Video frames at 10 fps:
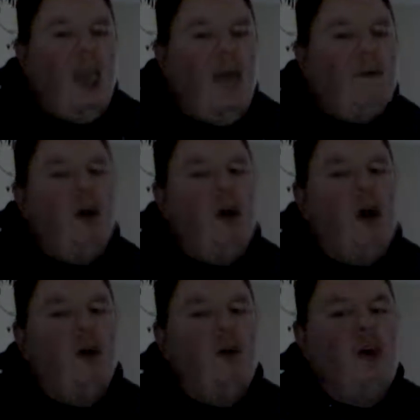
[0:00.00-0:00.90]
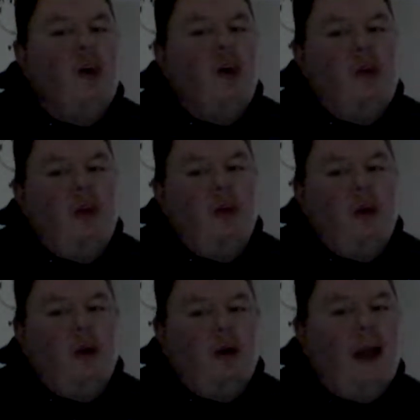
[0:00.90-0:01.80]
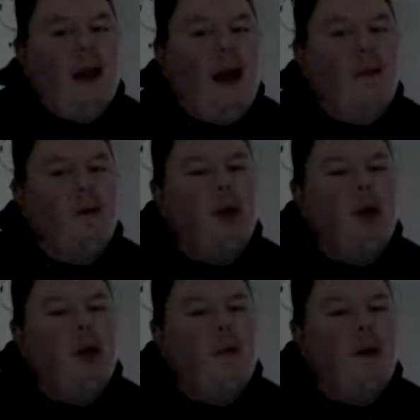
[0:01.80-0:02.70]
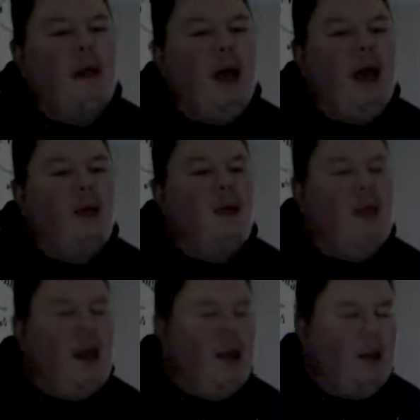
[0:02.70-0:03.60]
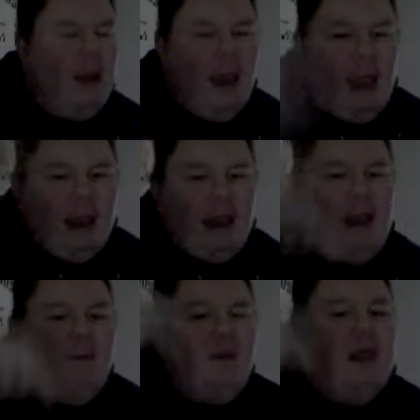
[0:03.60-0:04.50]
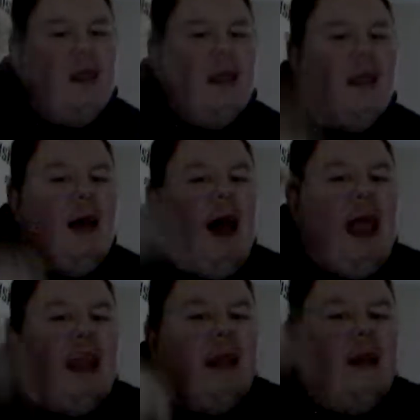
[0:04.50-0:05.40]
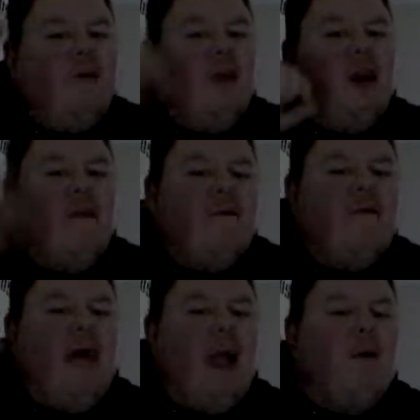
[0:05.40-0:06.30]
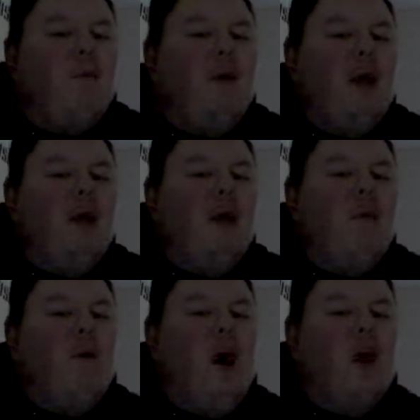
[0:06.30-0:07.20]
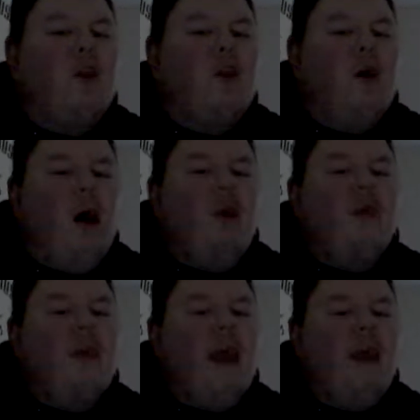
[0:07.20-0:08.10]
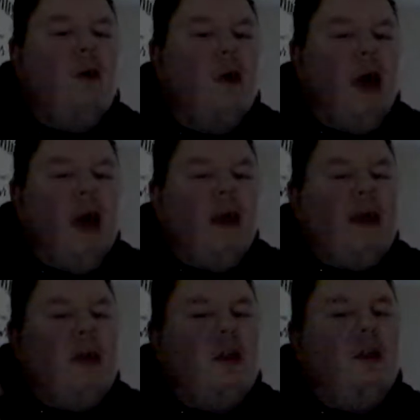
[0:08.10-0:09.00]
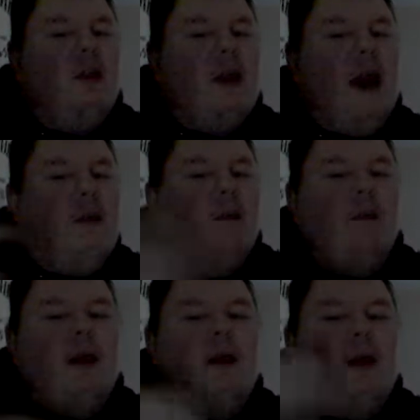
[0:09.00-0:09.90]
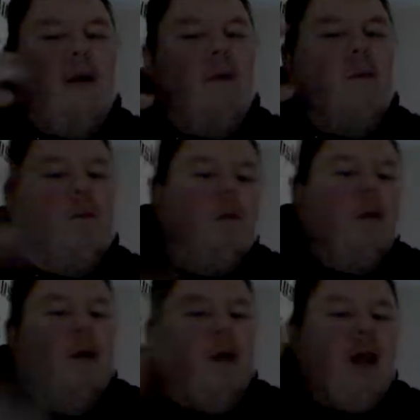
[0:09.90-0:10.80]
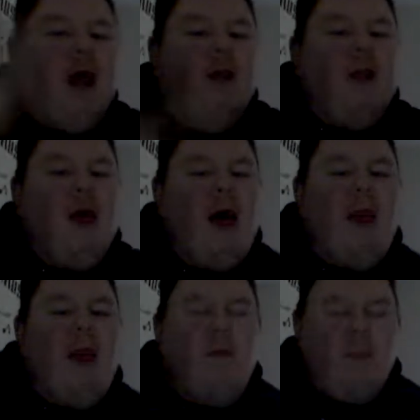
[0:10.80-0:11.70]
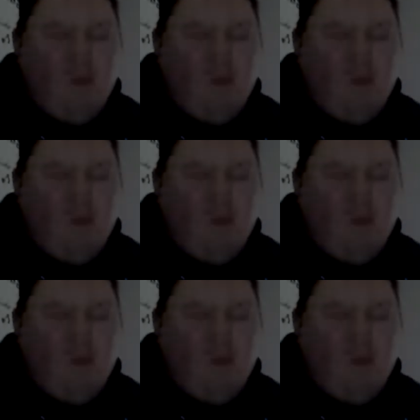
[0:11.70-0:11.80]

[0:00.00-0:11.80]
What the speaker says: If you're on YouTube and you want to come and watch me, now's your chance. Give this a like and let me know your favorite video you watched on the channel since you discovered me some way down the line.